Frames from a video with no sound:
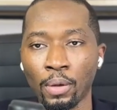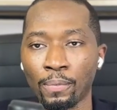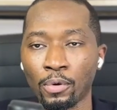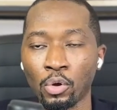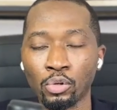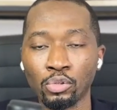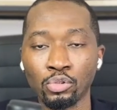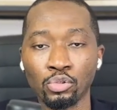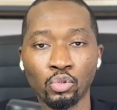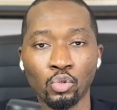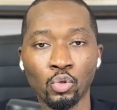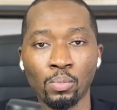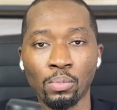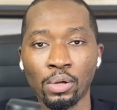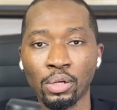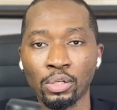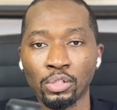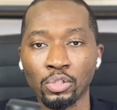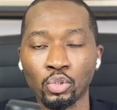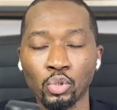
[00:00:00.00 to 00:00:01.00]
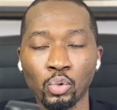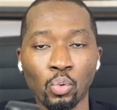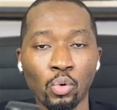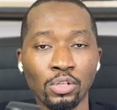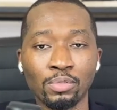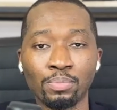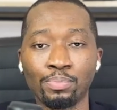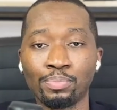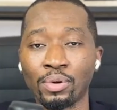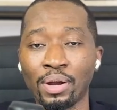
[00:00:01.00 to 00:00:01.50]
consumers
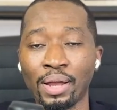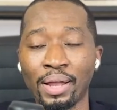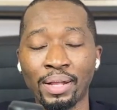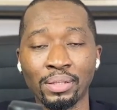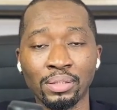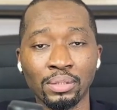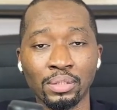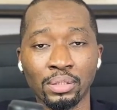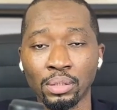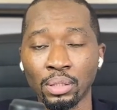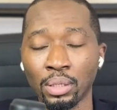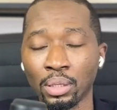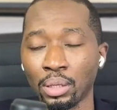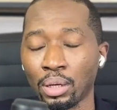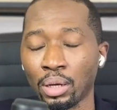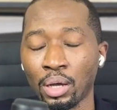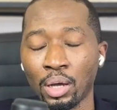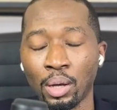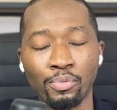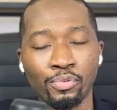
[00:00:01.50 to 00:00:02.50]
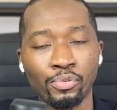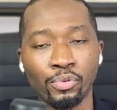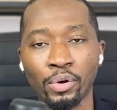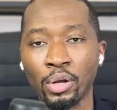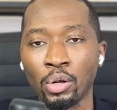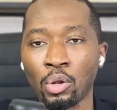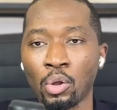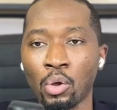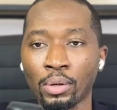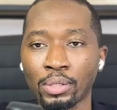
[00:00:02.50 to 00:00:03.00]
towards brands for
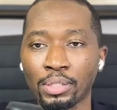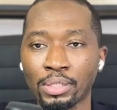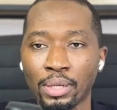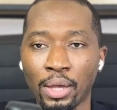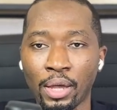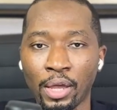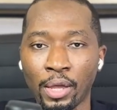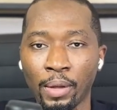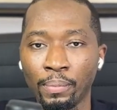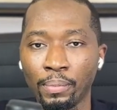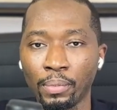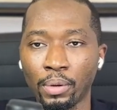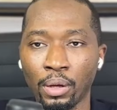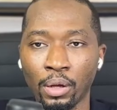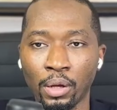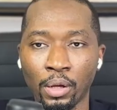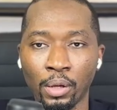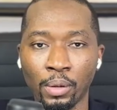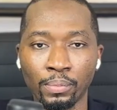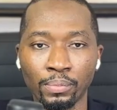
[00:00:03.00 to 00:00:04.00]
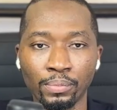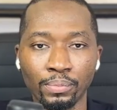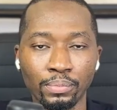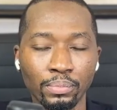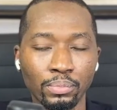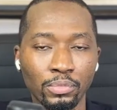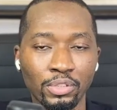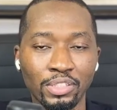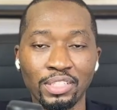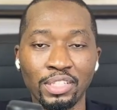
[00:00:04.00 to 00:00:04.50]
a long time.
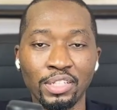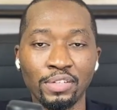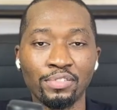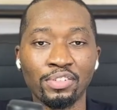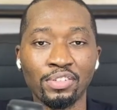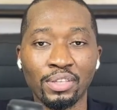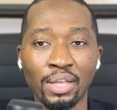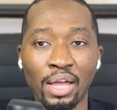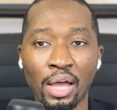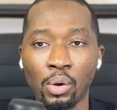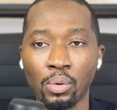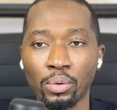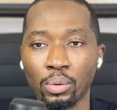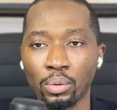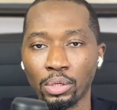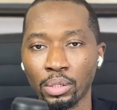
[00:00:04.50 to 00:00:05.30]
Steve Stout